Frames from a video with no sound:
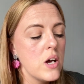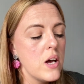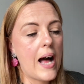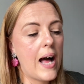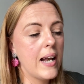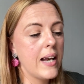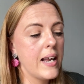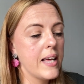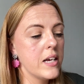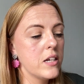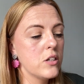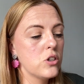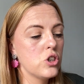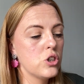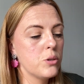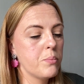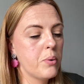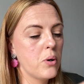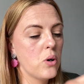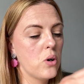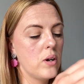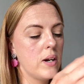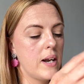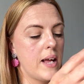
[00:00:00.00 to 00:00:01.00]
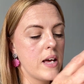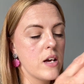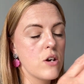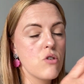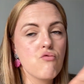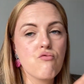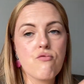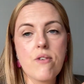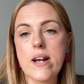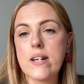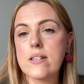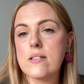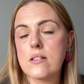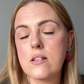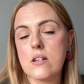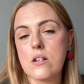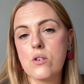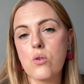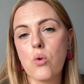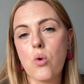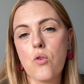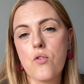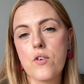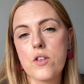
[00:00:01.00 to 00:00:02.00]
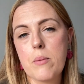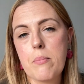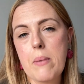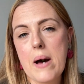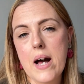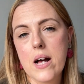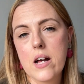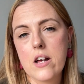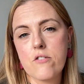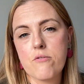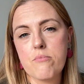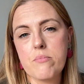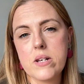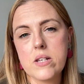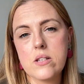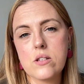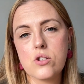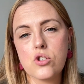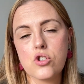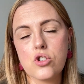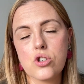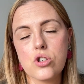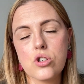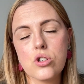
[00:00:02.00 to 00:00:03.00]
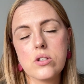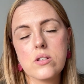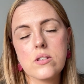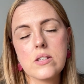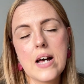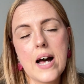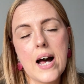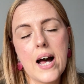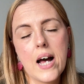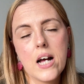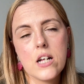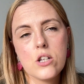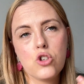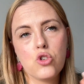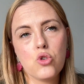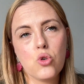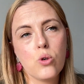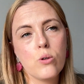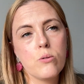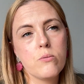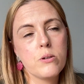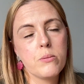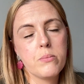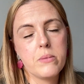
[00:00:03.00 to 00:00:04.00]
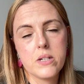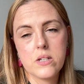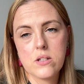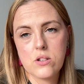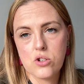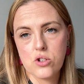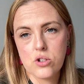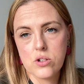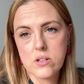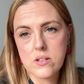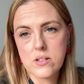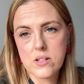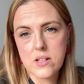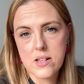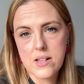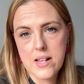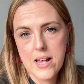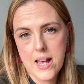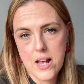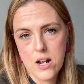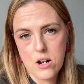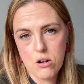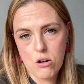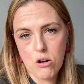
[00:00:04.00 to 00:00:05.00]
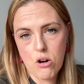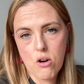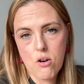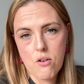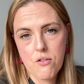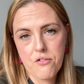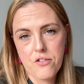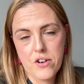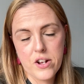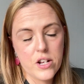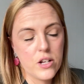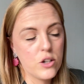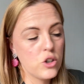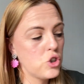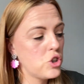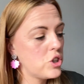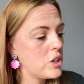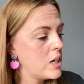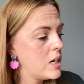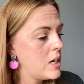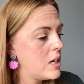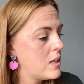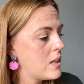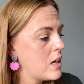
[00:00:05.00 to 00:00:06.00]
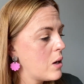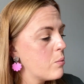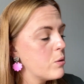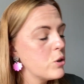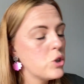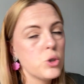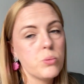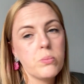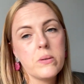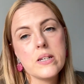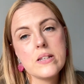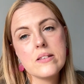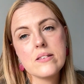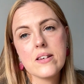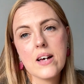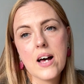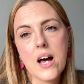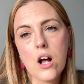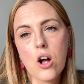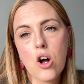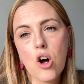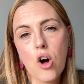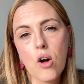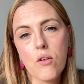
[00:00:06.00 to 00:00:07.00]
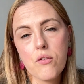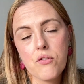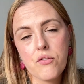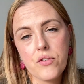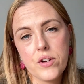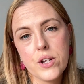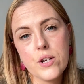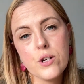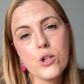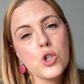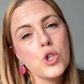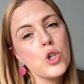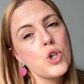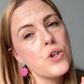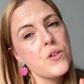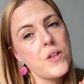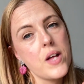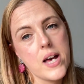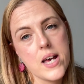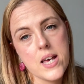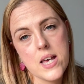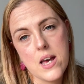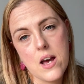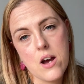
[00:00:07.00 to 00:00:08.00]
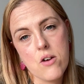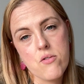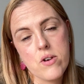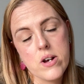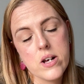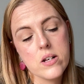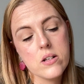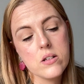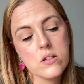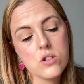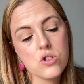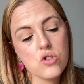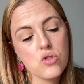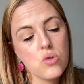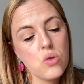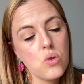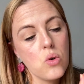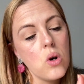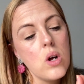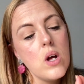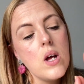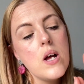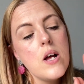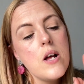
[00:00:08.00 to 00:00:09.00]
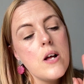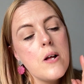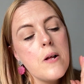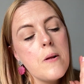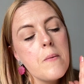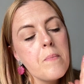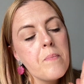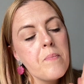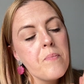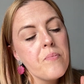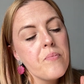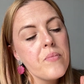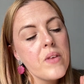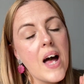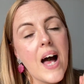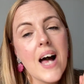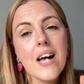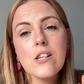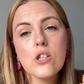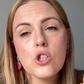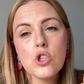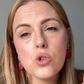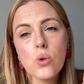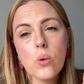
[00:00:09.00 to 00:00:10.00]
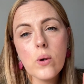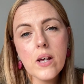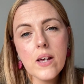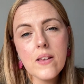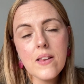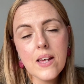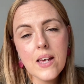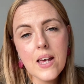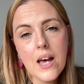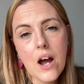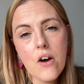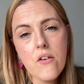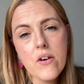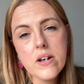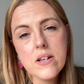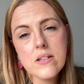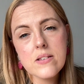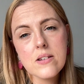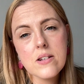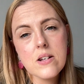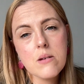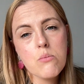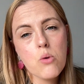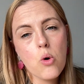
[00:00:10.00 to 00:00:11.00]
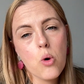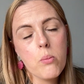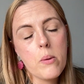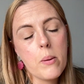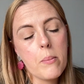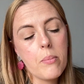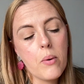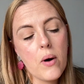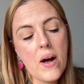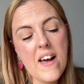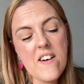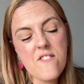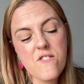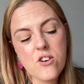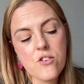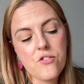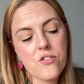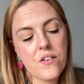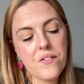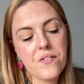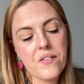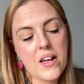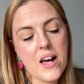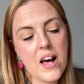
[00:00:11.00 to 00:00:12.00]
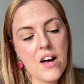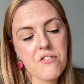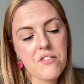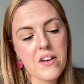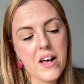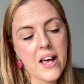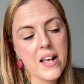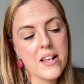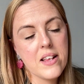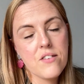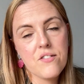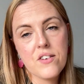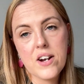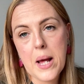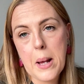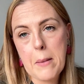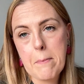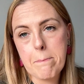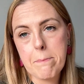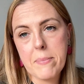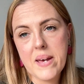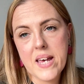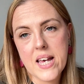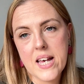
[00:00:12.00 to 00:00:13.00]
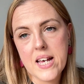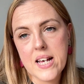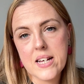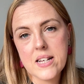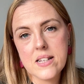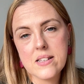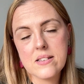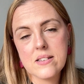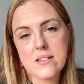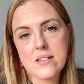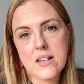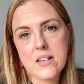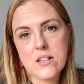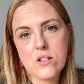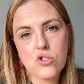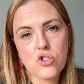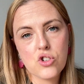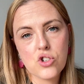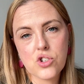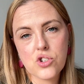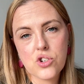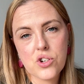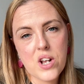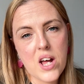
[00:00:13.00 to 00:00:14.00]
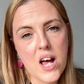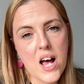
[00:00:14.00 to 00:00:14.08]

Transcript: I like to put like resin over the back of my studs. I have domed my studs and they're not finished either, which means that I can't finish other earrings. So I'll show you the earrings in a moment, but everything that I've kind of like made is just gonna